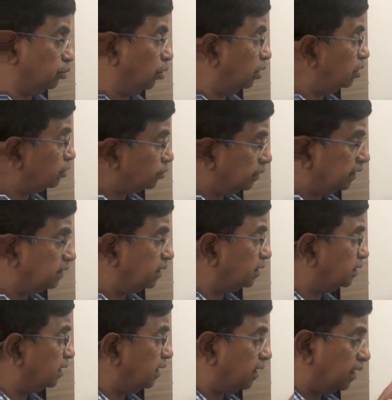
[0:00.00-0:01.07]
So altogether
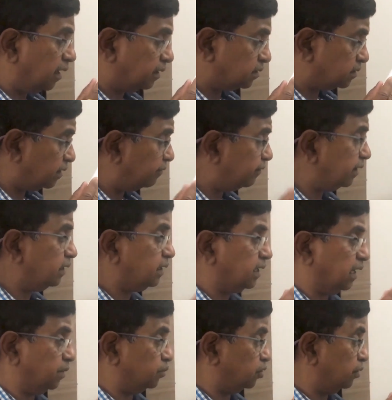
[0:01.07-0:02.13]
there are 7
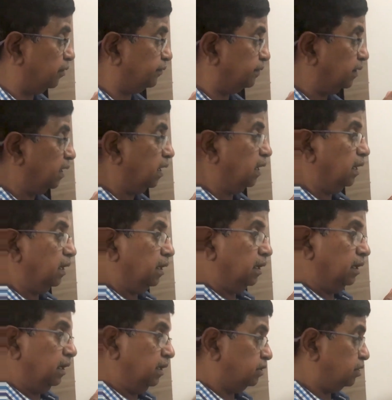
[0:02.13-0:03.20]
types of
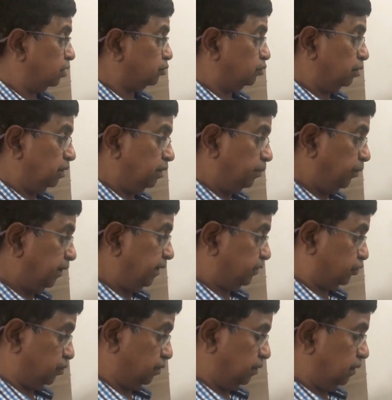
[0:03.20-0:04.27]
asexual
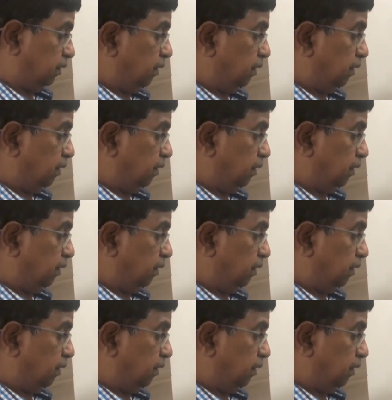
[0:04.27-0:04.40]
reproduction.